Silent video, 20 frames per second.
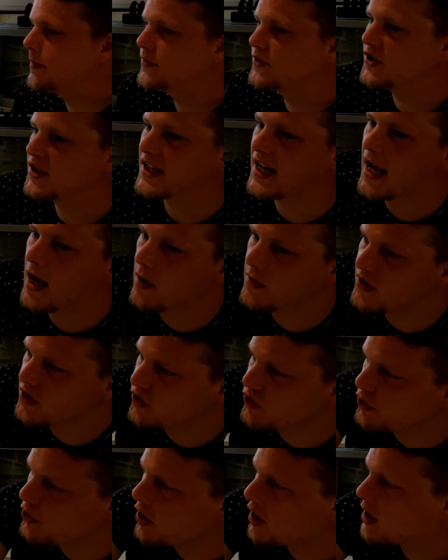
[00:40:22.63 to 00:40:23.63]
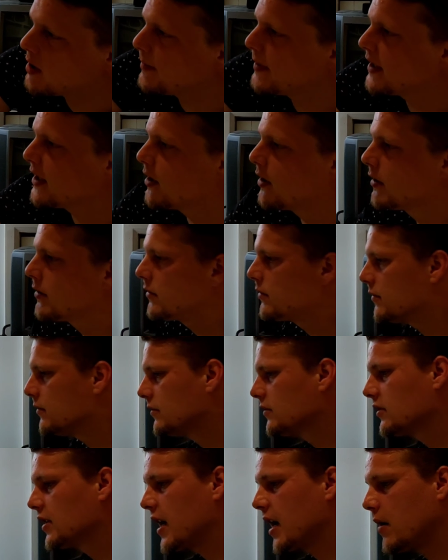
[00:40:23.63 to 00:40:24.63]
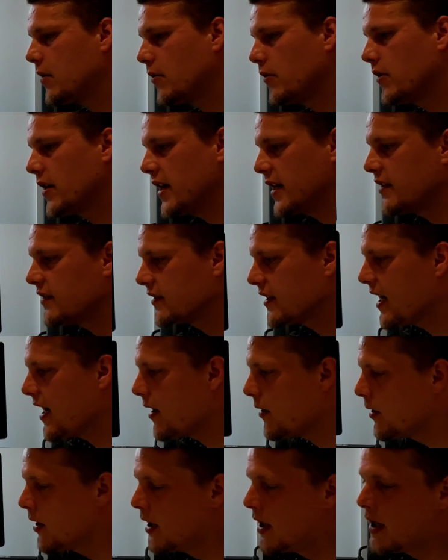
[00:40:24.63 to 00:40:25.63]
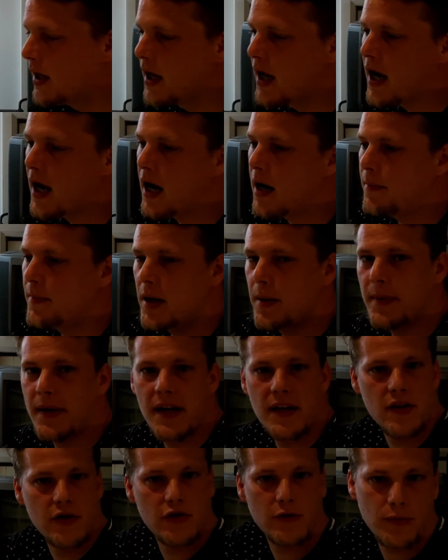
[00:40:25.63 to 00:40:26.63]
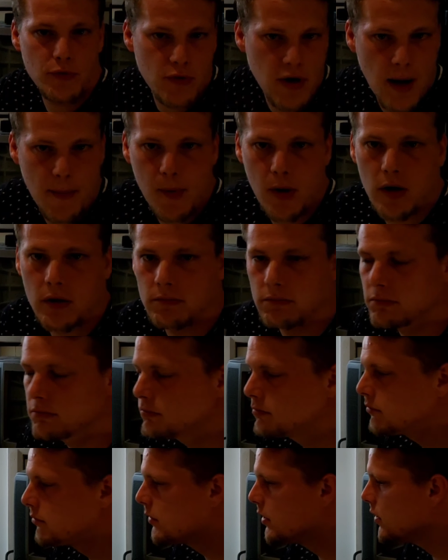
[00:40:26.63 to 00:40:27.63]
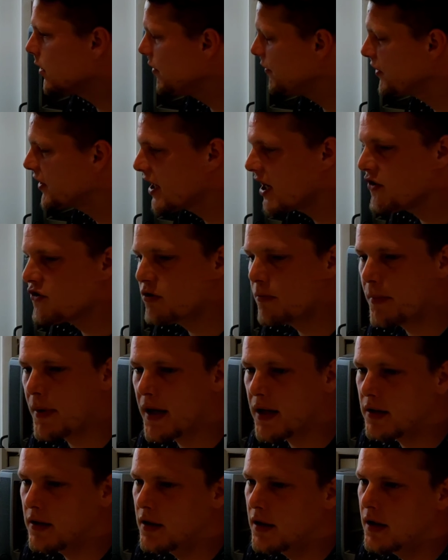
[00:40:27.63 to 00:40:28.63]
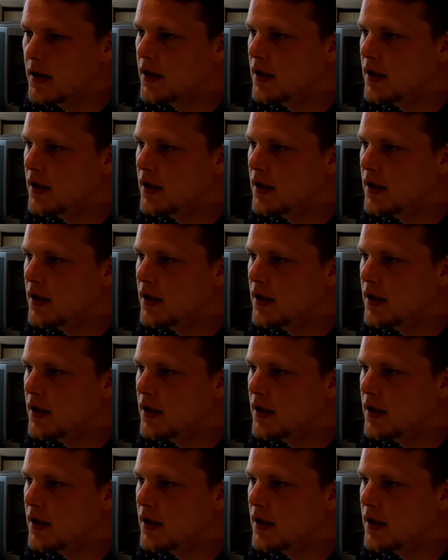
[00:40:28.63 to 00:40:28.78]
See how this journey begun to how where it is now. And maybe hit the subscribe button, the notification bell,